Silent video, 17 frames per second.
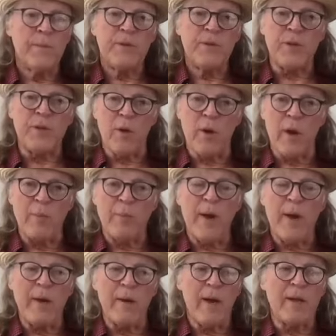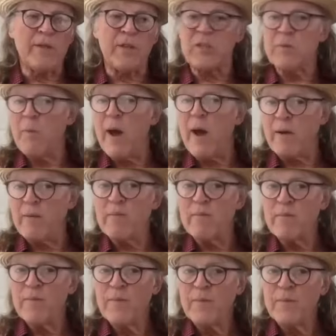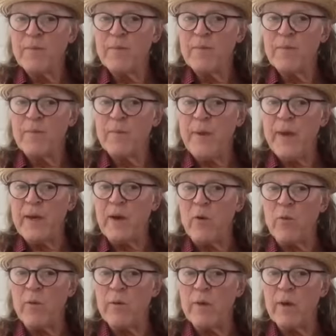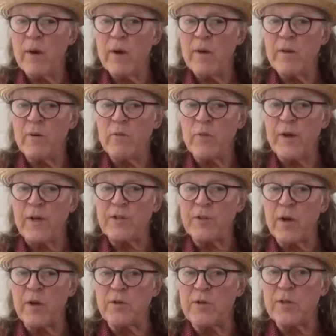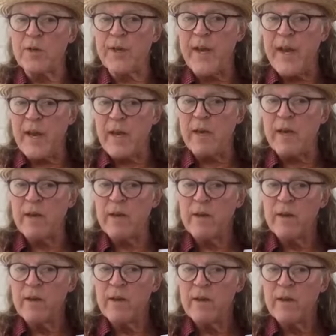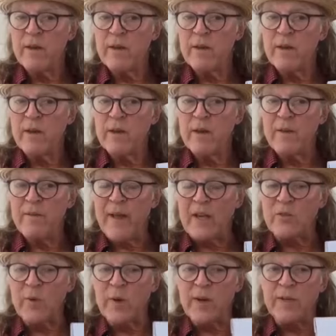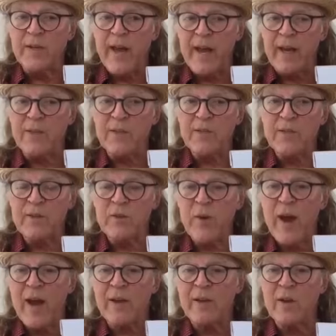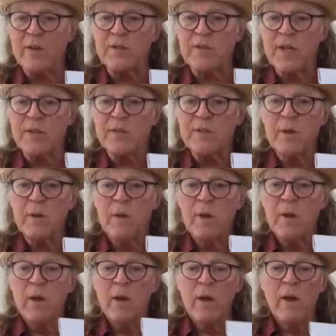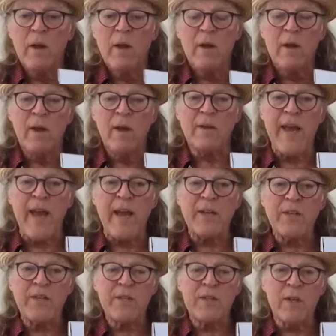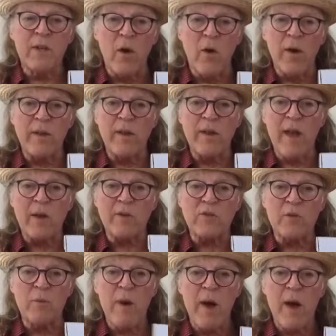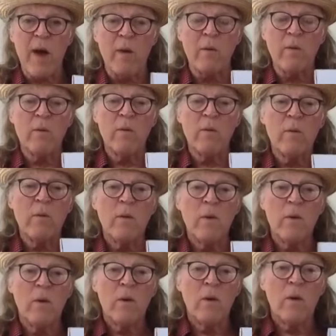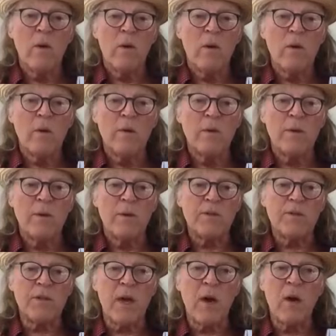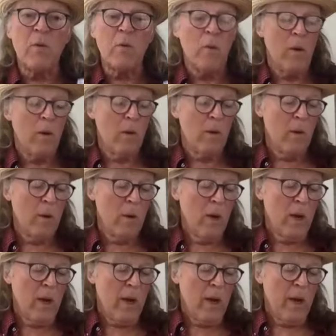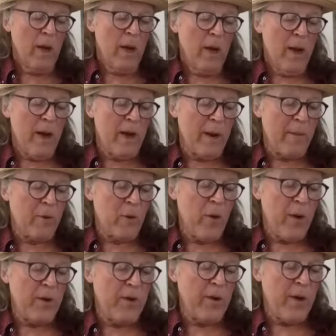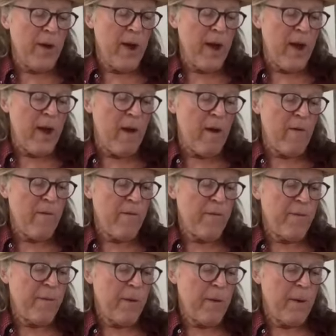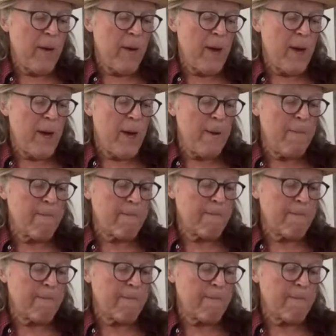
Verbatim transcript: to do it, but I just might. Being a uh, research geek, that's what it takes. Craig knows this. It takes going the extra mile. So, and I'm going to have, uh,